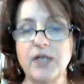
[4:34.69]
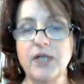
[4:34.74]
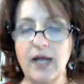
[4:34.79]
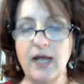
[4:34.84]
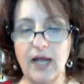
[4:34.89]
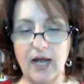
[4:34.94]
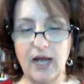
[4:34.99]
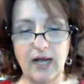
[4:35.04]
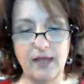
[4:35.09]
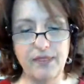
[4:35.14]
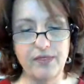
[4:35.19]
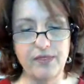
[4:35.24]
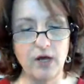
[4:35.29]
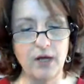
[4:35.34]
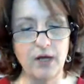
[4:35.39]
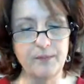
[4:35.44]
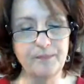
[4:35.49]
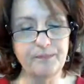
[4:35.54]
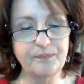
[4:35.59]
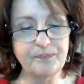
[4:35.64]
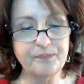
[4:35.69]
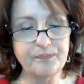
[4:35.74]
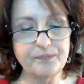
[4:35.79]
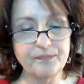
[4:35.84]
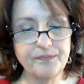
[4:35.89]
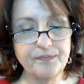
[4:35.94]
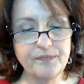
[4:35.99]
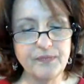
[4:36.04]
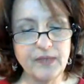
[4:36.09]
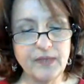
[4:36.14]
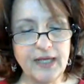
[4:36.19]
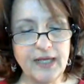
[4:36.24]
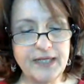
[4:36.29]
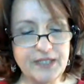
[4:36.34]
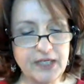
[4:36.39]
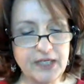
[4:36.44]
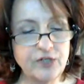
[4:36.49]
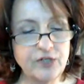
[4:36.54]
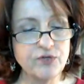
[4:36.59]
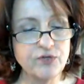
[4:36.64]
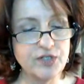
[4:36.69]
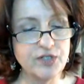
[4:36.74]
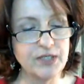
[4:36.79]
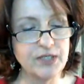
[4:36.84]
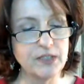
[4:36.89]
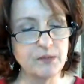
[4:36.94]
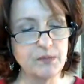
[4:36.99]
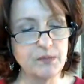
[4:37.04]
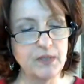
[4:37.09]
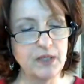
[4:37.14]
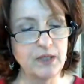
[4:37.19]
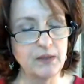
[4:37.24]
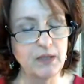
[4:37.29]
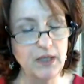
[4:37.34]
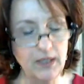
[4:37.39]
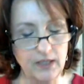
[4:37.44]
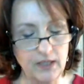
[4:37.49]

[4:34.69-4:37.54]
I thought, it's interesting to me.